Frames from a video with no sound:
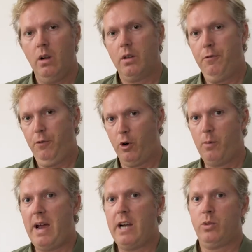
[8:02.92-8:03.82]
The
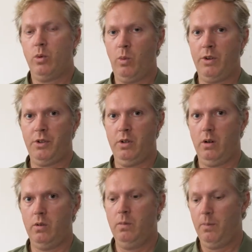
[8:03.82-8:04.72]
forebears would want to
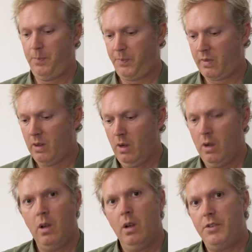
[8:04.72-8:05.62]
know
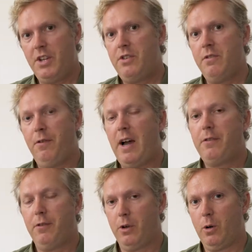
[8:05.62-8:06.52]
Did you
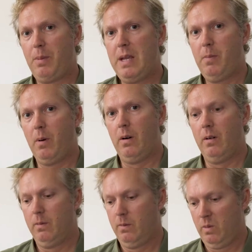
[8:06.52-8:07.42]
fight for your people?
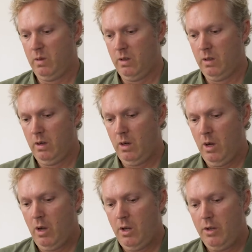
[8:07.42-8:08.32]

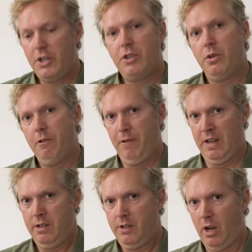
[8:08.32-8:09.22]
Did you
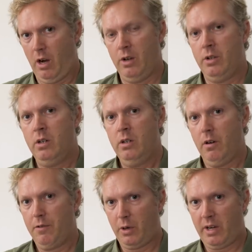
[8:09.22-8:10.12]
defend the honor
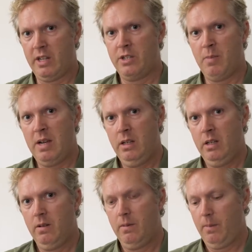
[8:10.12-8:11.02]
of your
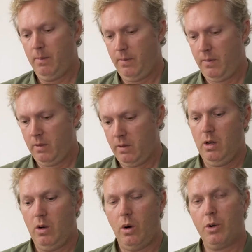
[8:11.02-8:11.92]
kinsmen?
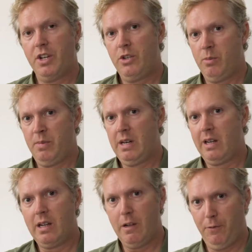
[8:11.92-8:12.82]
Or did you
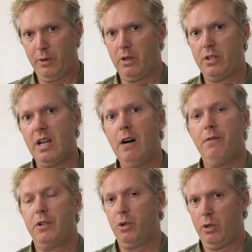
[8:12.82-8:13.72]
merely live for
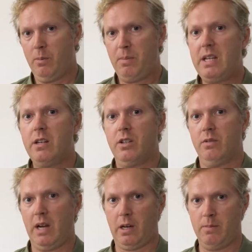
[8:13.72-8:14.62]
yourself, as Jordan
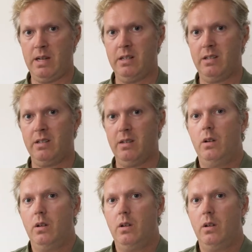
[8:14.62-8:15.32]
Peterson recommends?